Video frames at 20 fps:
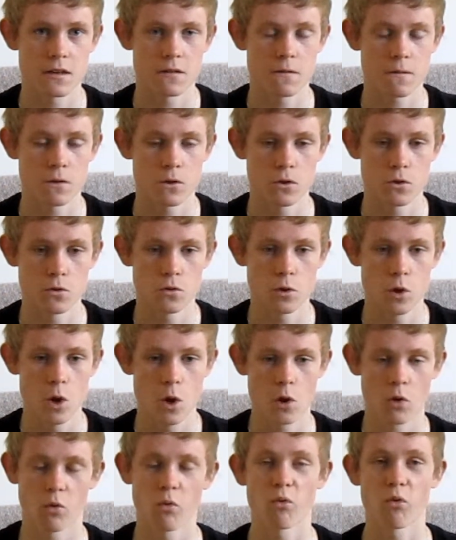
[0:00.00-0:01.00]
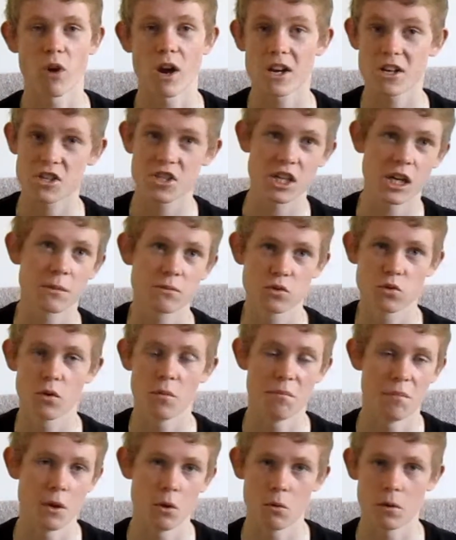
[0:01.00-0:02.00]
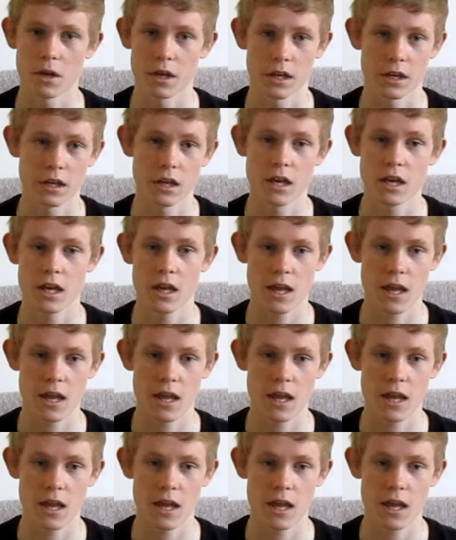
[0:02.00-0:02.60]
if you rushed up to a building.